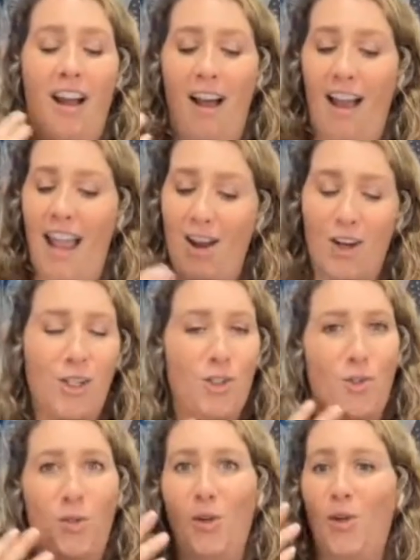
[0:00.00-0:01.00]
Uh, AR
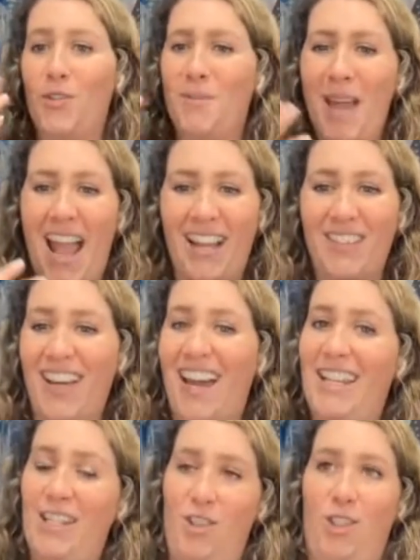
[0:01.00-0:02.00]
controls, mag
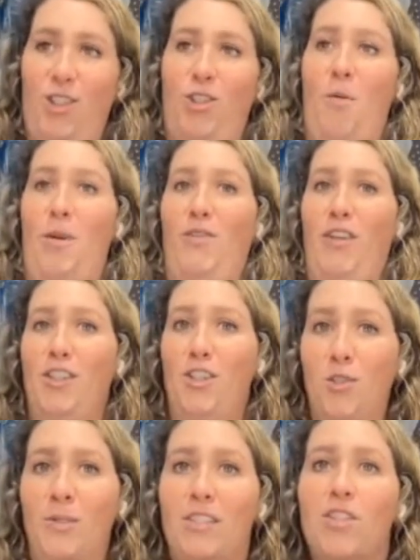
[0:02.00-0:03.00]
fed. It's just so much fun to
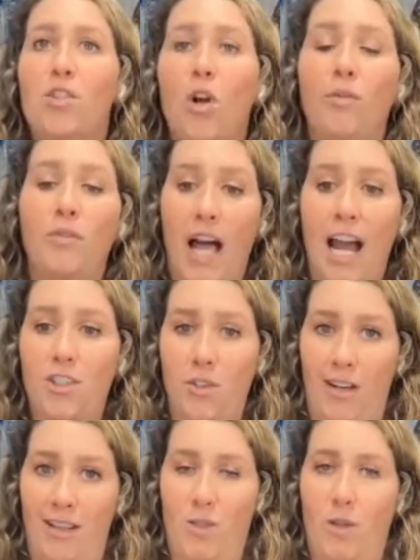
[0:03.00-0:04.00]
shoot and so flat
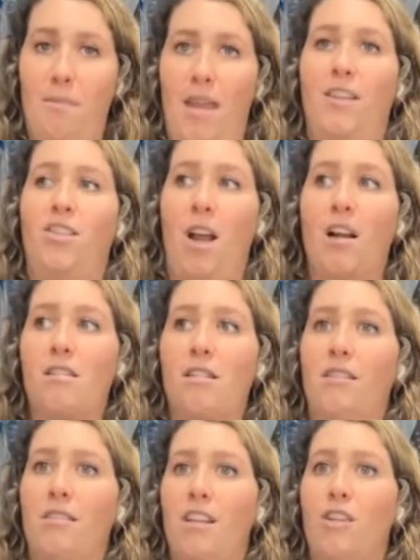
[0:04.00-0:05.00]
shooting. So it makes
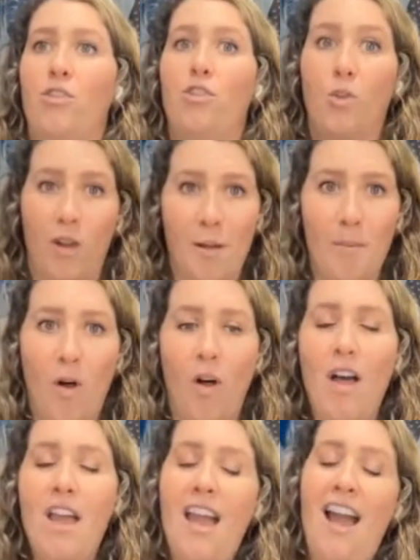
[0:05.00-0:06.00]
shotguns
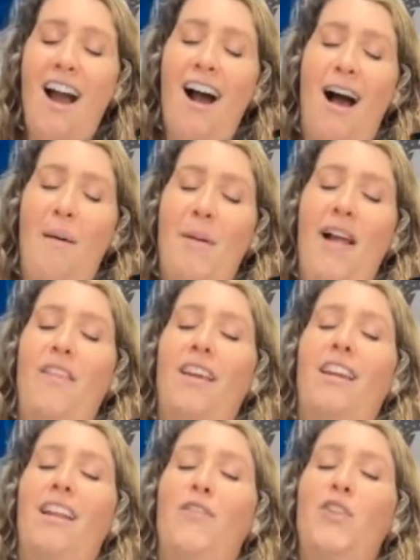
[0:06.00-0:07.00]
enjoyable. Um, and
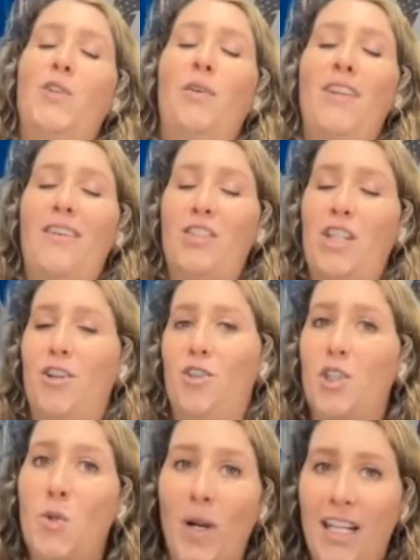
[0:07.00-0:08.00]
then if you have never
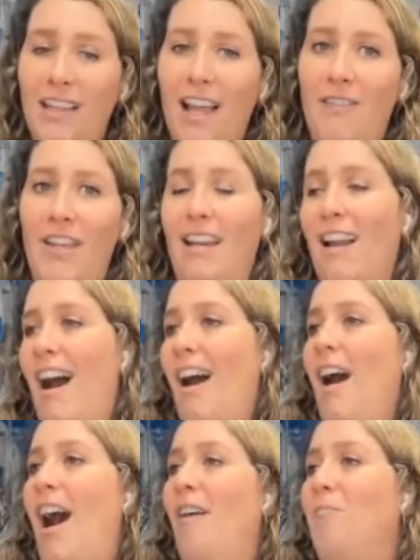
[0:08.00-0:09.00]
touched a 2011,
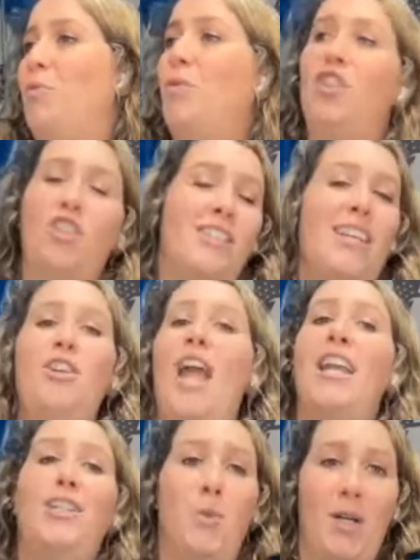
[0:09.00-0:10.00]
uh, just in
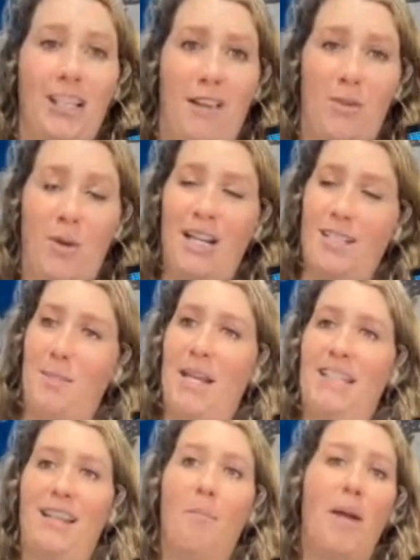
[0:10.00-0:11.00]
any 2011, right, is
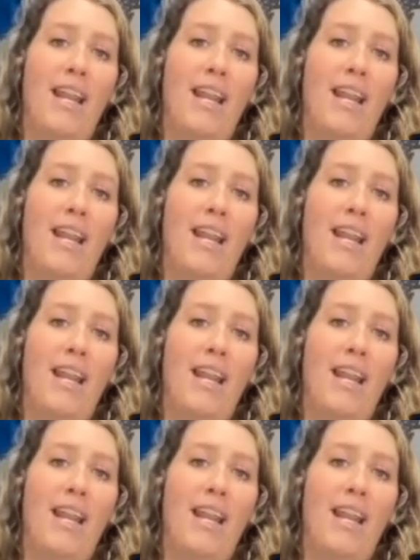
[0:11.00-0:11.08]
amazing.